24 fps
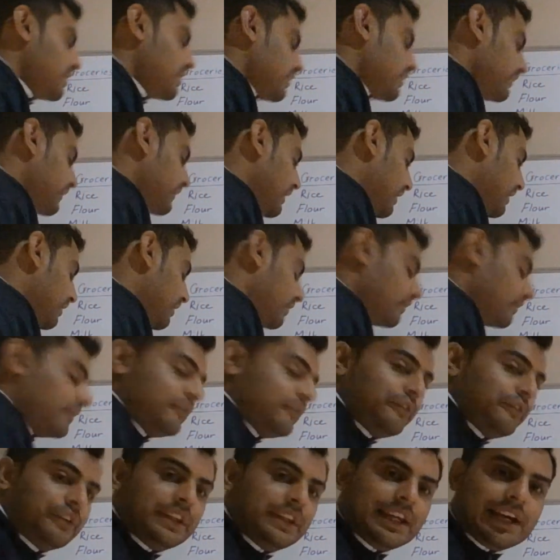Now,
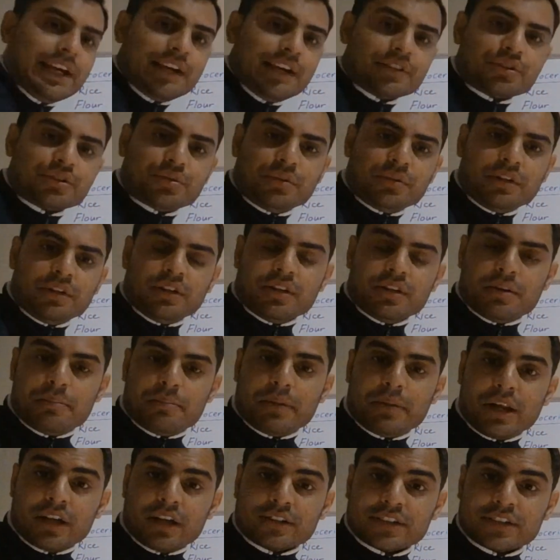for the actual
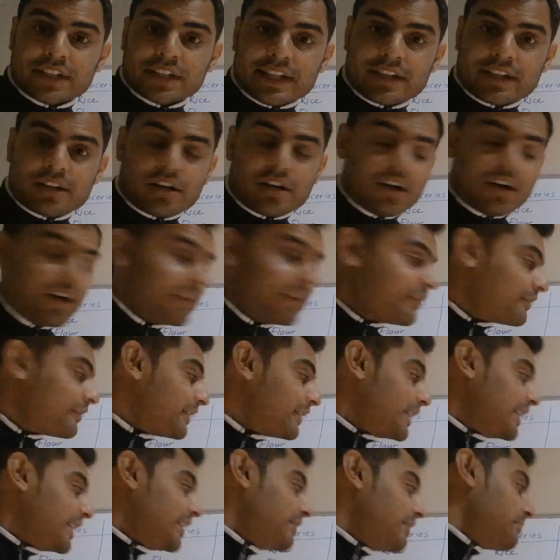plotting of
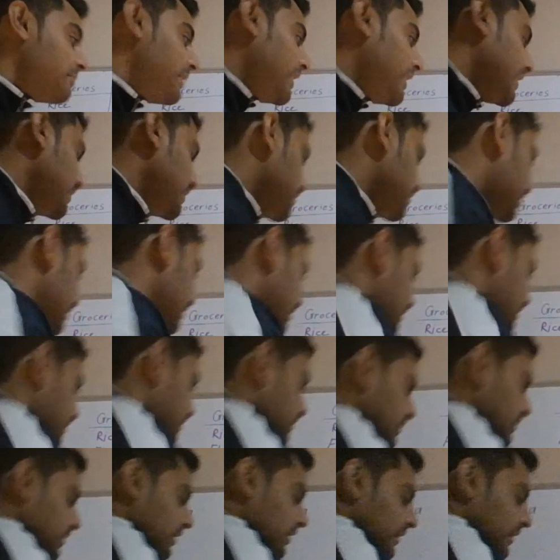the pie chart,
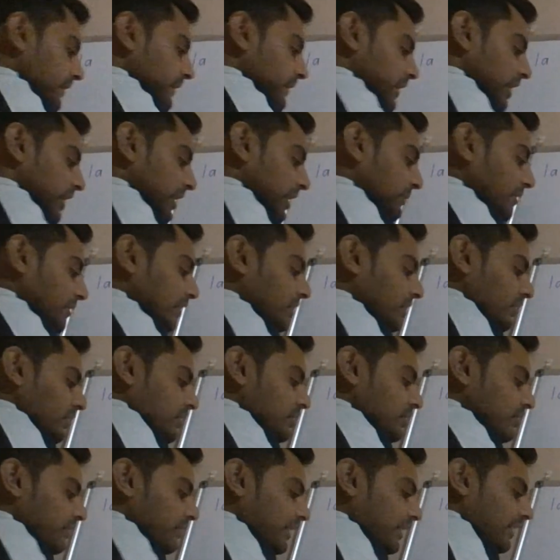I'm not going to
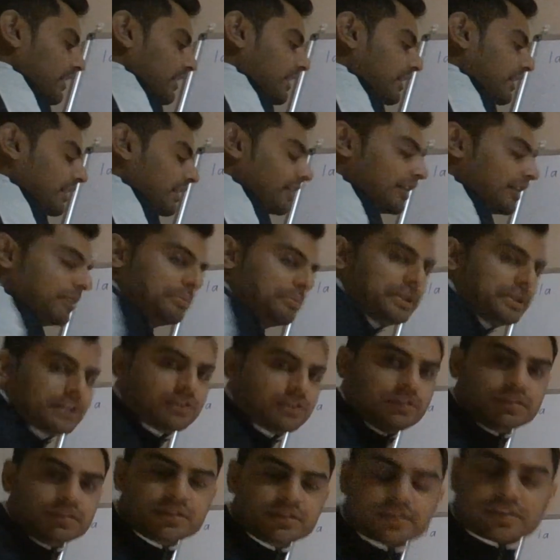do it here
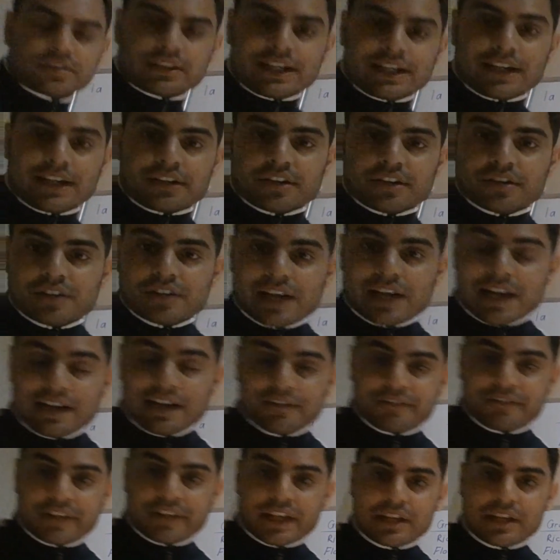because I don't
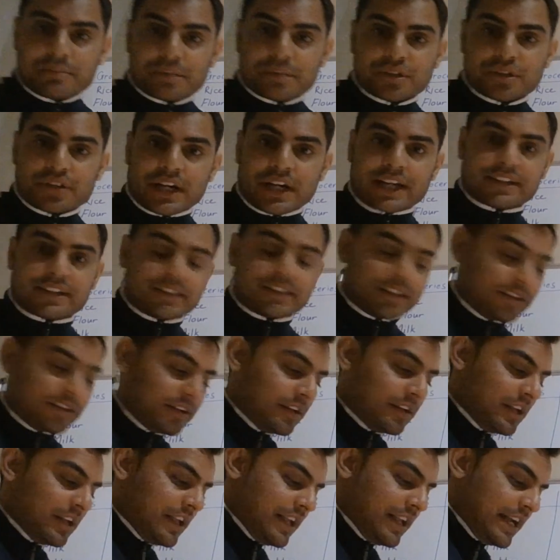have a protractor,
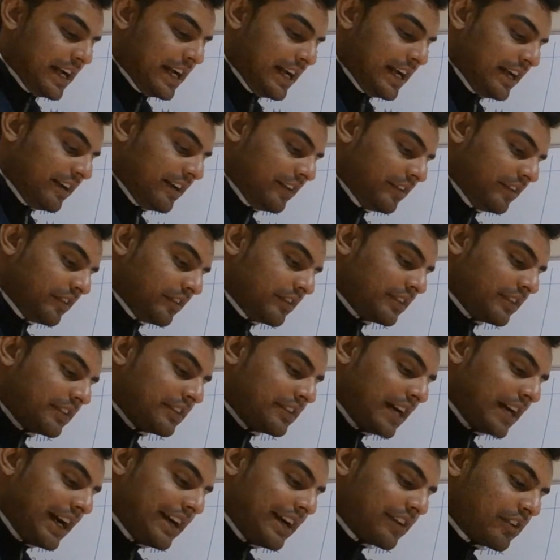and the
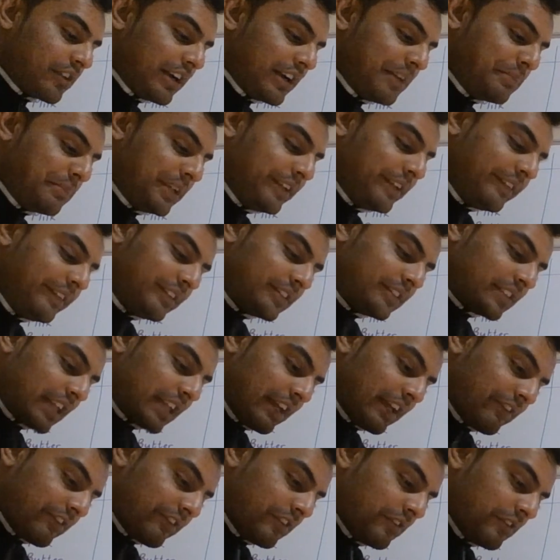diagram is
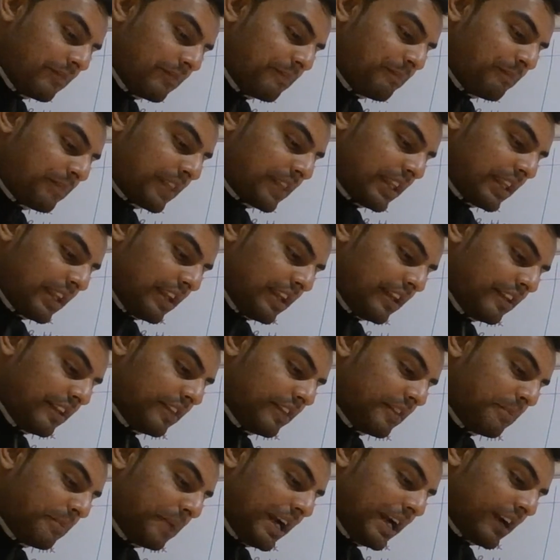given in
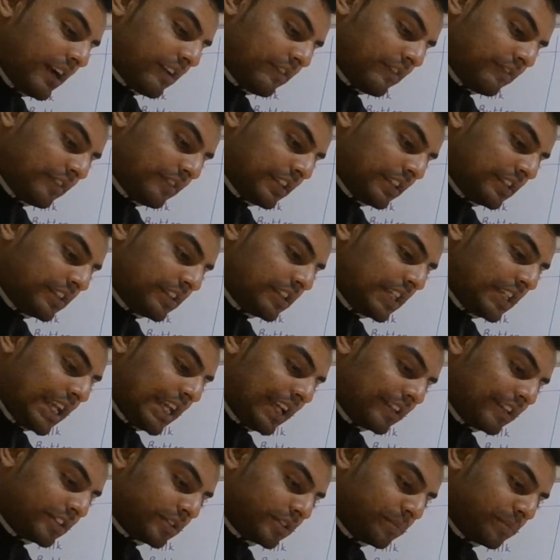the back of the
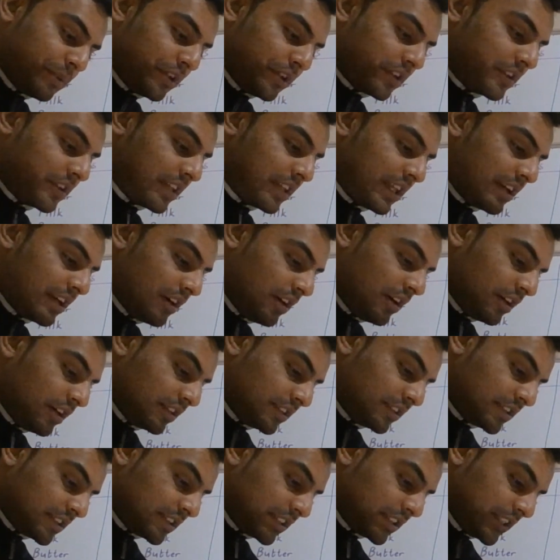textbook, the
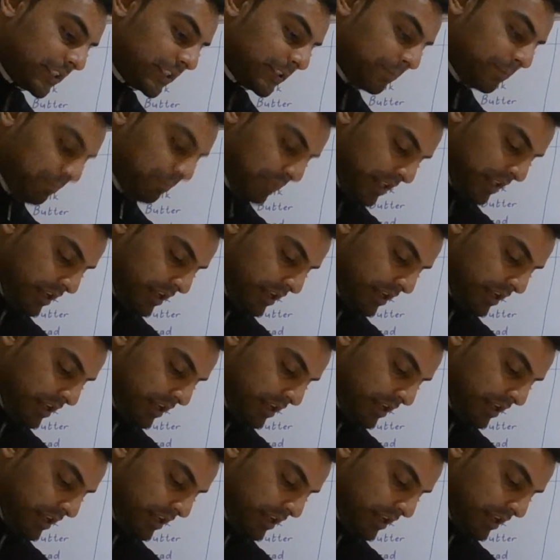answer.